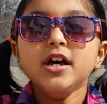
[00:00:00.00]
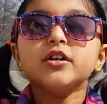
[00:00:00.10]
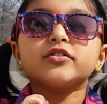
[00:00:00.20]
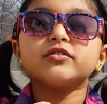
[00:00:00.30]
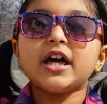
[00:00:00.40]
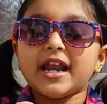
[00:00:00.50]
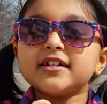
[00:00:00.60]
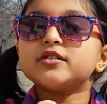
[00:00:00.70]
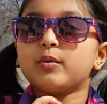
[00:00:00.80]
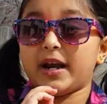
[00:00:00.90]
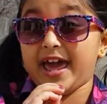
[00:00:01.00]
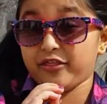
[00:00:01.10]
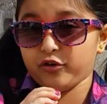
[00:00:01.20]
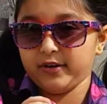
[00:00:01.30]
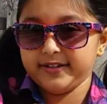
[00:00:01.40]
So that is what
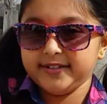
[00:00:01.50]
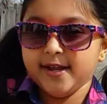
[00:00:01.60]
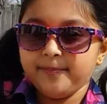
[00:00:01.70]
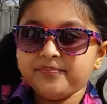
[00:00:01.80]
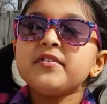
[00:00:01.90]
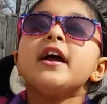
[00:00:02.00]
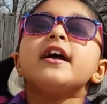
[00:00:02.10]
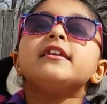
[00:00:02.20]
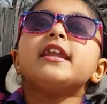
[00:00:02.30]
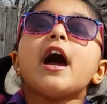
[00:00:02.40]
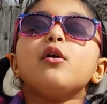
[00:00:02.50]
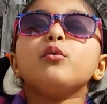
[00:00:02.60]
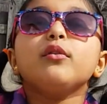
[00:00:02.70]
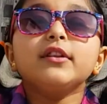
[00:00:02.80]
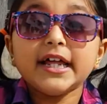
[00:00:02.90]
ether is. Now,
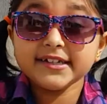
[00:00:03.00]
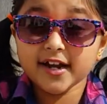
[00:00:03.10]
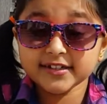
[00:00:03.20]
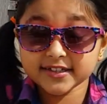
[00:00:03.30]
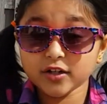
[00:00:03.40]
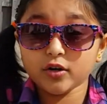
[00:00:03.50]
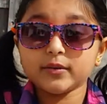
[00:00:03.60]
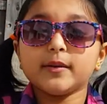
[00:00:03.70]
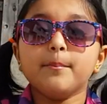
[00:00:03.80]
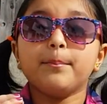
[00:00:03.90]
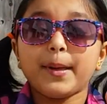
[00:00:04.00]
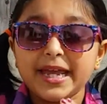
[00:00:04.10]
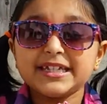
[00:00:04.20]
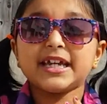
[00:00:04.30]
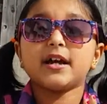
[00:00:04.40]
let us learn the
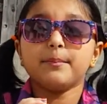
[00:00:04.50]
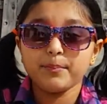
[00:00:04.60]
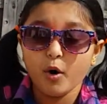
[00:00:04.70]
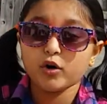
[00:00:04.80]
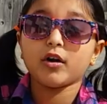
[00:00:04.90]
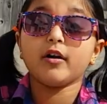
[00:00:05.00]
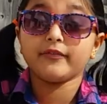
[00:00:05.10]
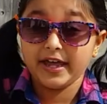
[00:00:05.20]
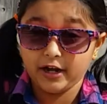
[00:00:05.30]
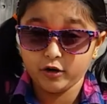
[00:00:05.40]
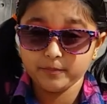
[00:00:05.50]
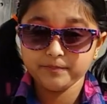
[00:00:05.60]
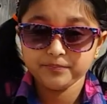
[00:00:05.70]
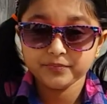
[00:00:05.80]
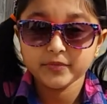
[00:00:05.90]
basic part of air.
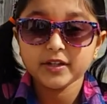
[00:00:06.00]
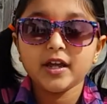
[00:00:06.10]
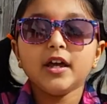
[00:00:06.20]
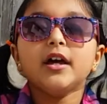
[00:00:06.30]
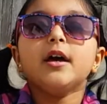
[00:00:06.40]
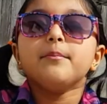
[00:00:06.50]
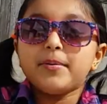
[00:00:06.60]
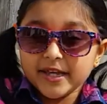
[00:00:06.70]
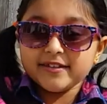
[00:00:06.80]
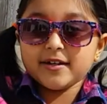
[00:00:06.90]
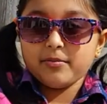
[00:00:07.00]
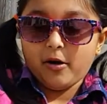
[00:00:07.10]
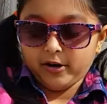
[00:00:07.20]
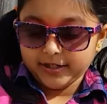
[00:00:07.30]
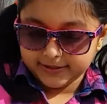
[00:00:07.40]
Basic
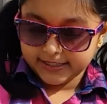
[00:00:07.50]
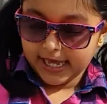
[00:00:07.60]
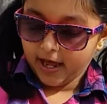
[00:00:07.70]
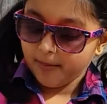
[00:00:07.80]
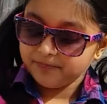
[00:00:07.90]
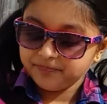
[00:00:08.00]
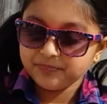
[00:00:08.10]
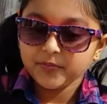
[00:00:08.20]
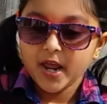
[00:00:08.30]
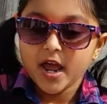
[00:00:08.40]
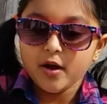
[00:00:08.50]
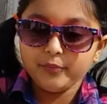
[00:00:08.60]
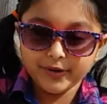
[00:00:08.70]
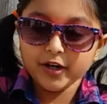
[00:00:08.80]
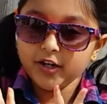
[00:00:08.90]
part is that
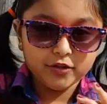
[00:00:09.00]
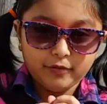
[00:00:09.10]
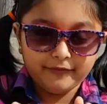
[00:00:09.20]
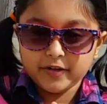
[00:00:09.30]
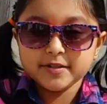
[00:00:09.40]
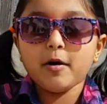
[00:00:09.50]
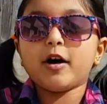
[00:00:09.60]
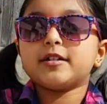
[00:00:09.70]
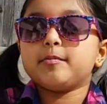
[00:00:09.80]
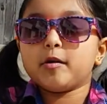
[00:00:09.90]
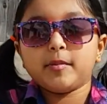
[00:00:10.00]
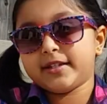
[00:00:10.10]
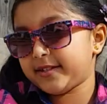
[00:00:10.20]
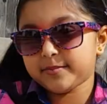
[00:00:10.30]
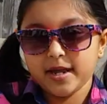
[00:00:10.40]
we're going to do a very small
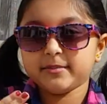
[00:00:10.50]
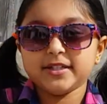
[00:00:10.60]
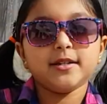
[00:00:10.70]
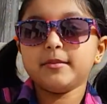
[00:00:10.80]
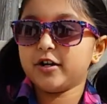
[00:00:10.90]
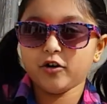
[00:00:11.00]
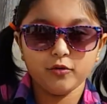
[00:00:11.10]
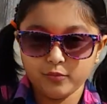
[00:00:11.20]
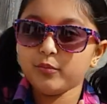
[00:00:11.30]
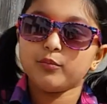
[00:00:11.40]
experiment sometimes in the middle.